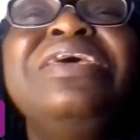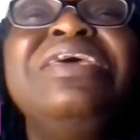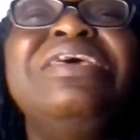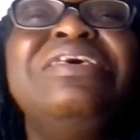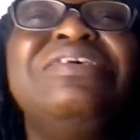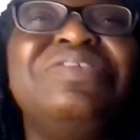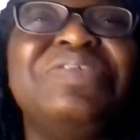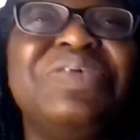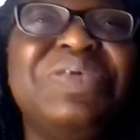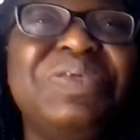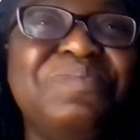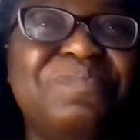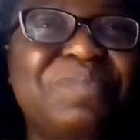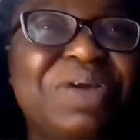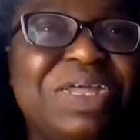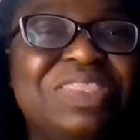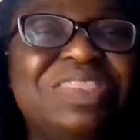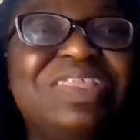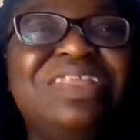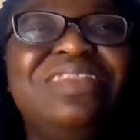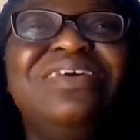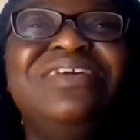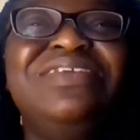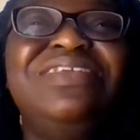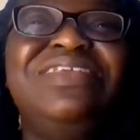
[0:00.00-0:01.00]
So
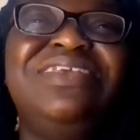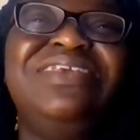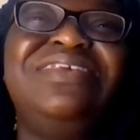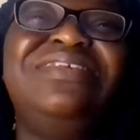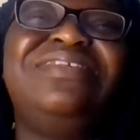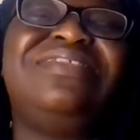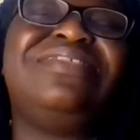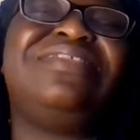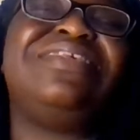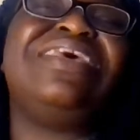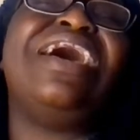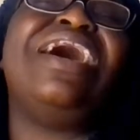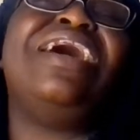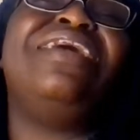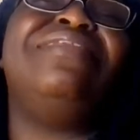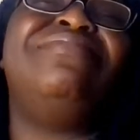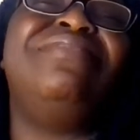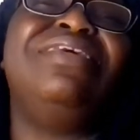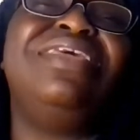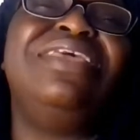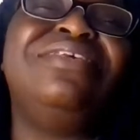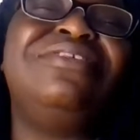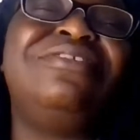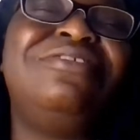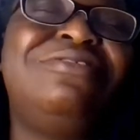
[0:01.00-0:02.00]
hematologists are
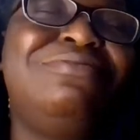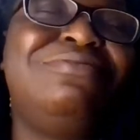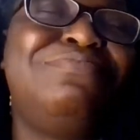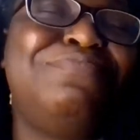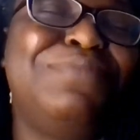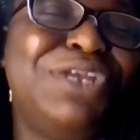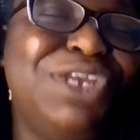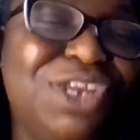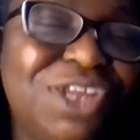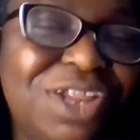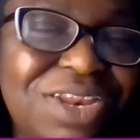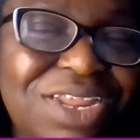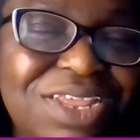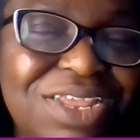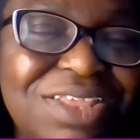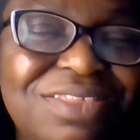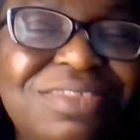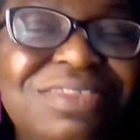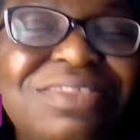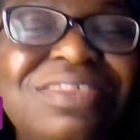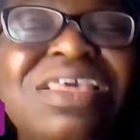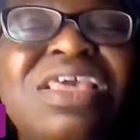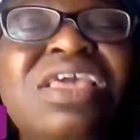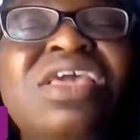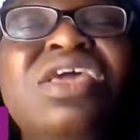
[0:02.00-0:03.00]
the
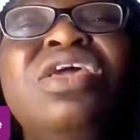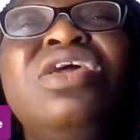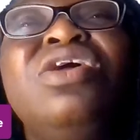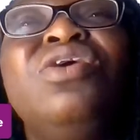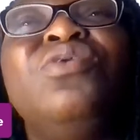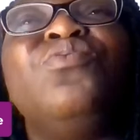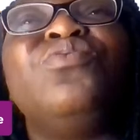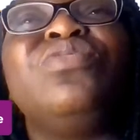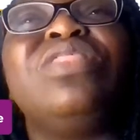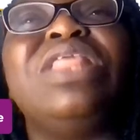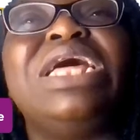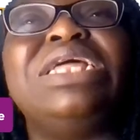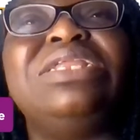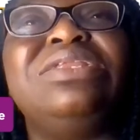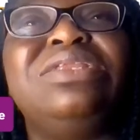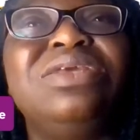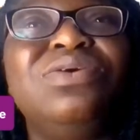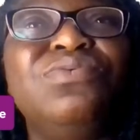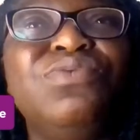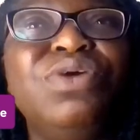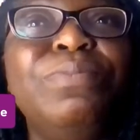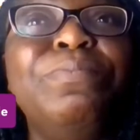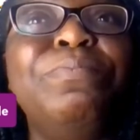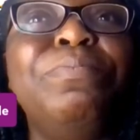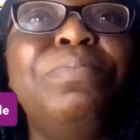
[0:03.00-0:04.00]
specialists that deal
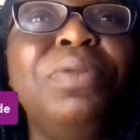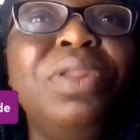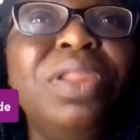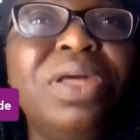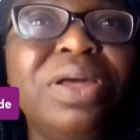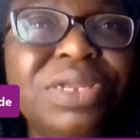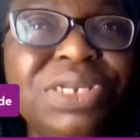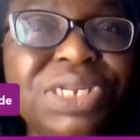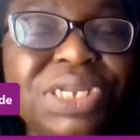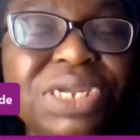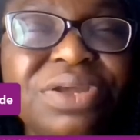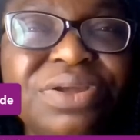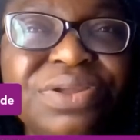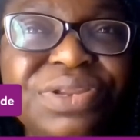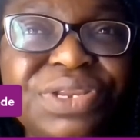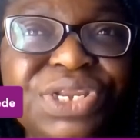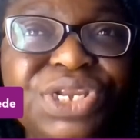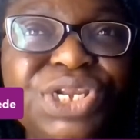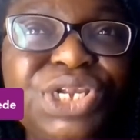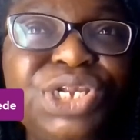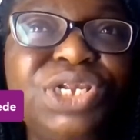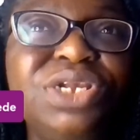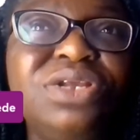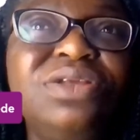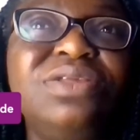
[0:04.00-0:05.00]
with blood
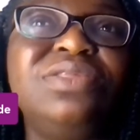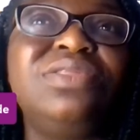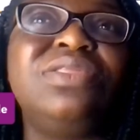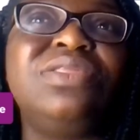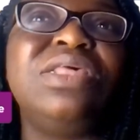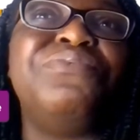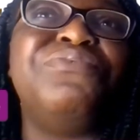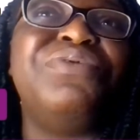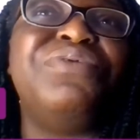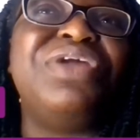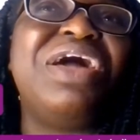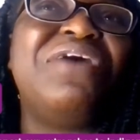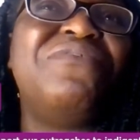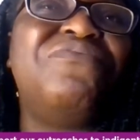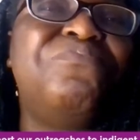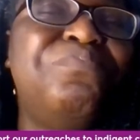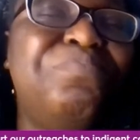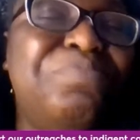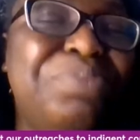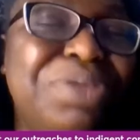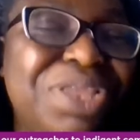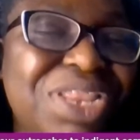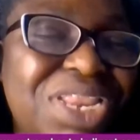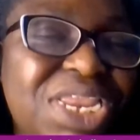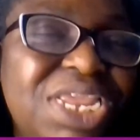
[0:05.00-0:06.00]
conditions, and we have
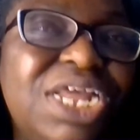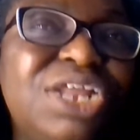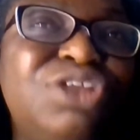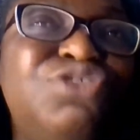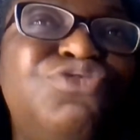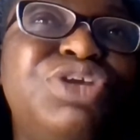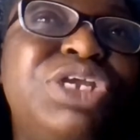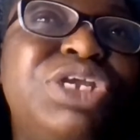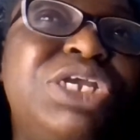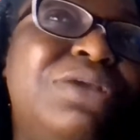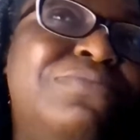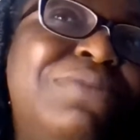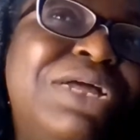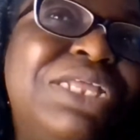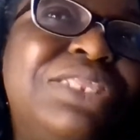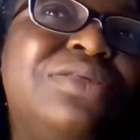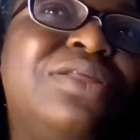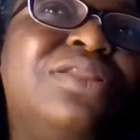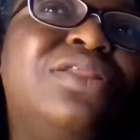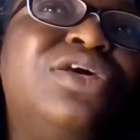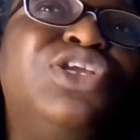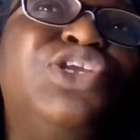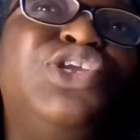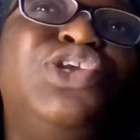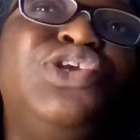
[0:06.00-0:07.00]
pediatric
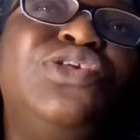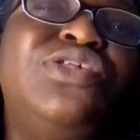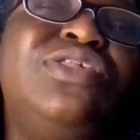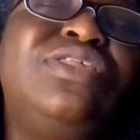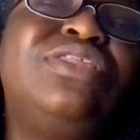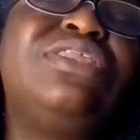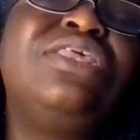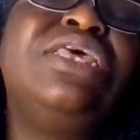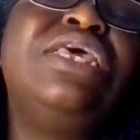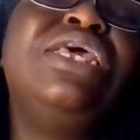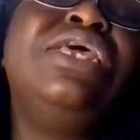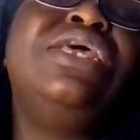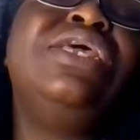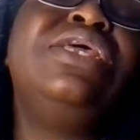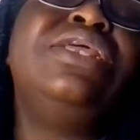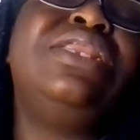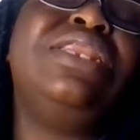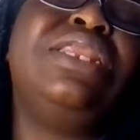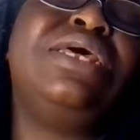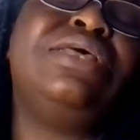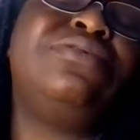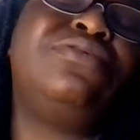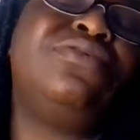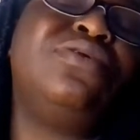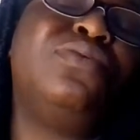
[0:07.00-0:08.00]
hematologists
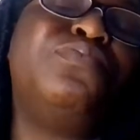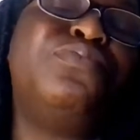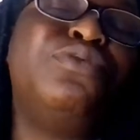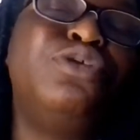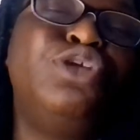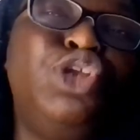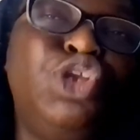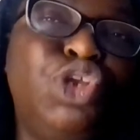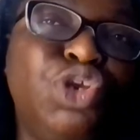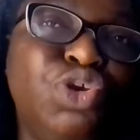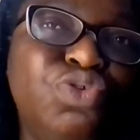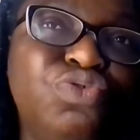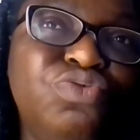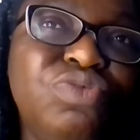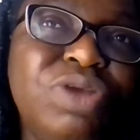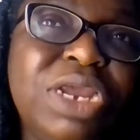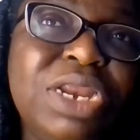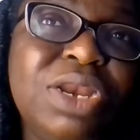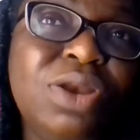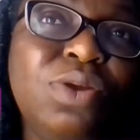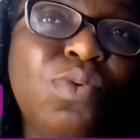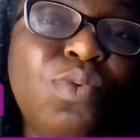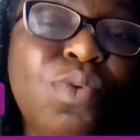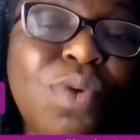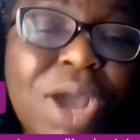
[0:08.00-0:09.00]
that support
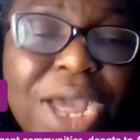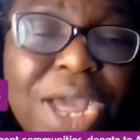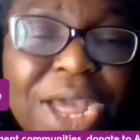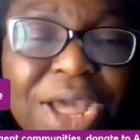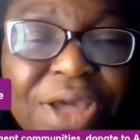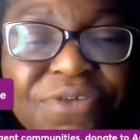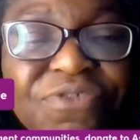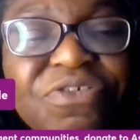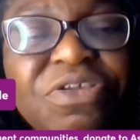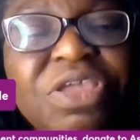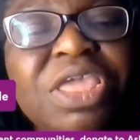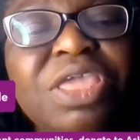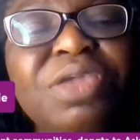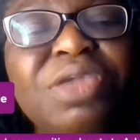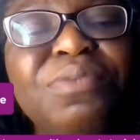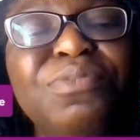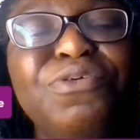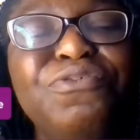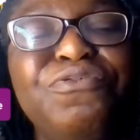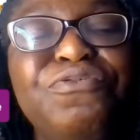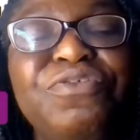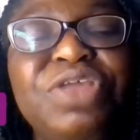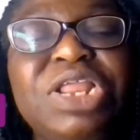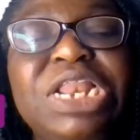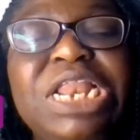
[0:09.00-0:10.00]
children who have
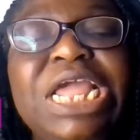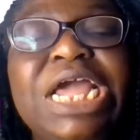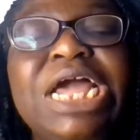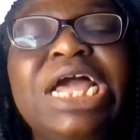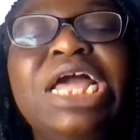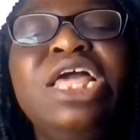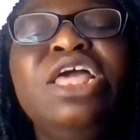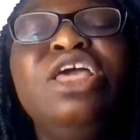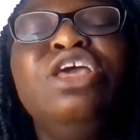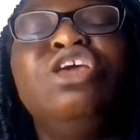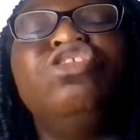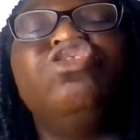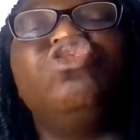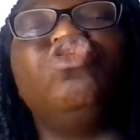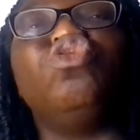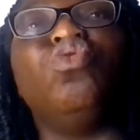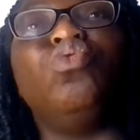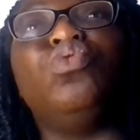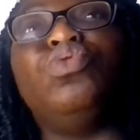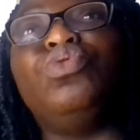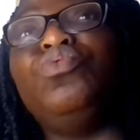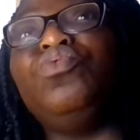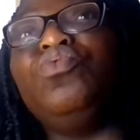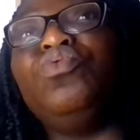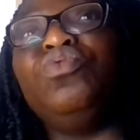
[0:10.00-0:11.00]
hemophilia.
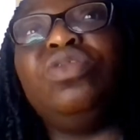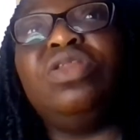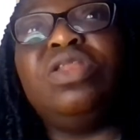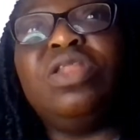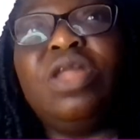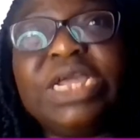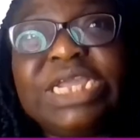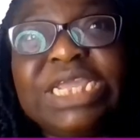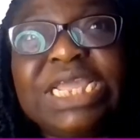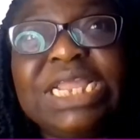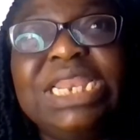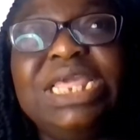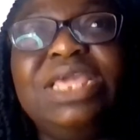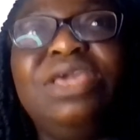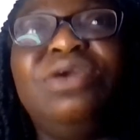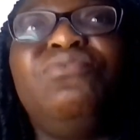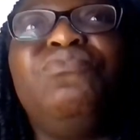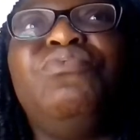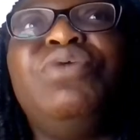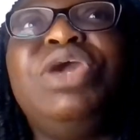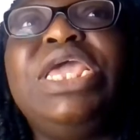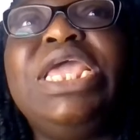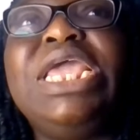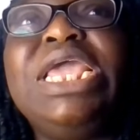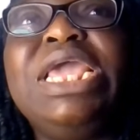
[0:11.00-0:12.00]
So luckily,
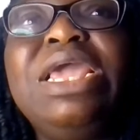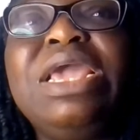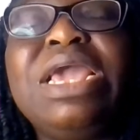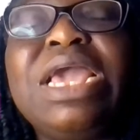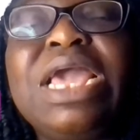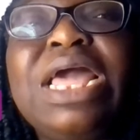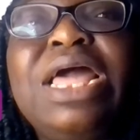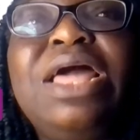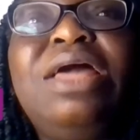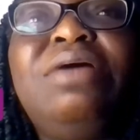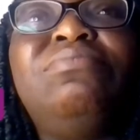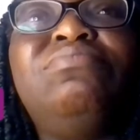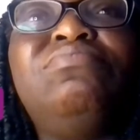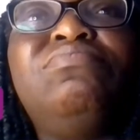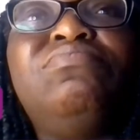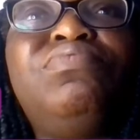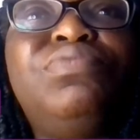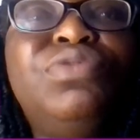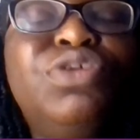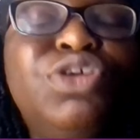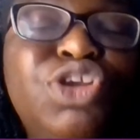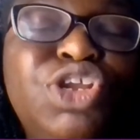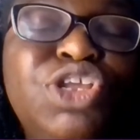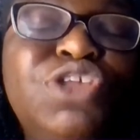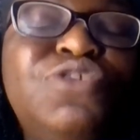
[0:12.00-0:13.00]
we can
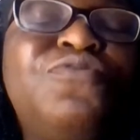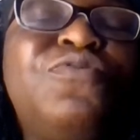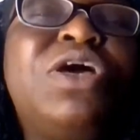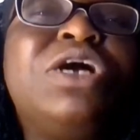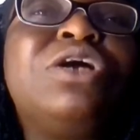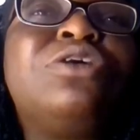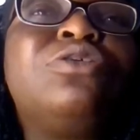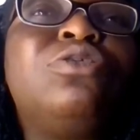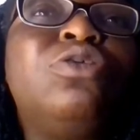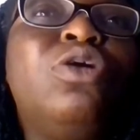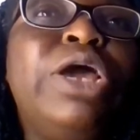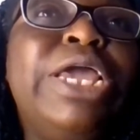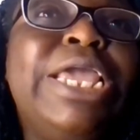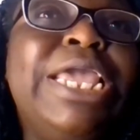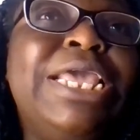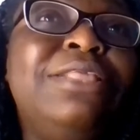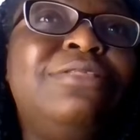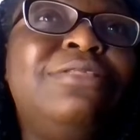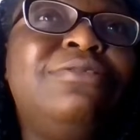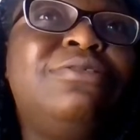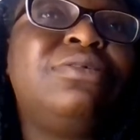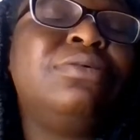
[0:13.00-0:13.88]
produce factor VIII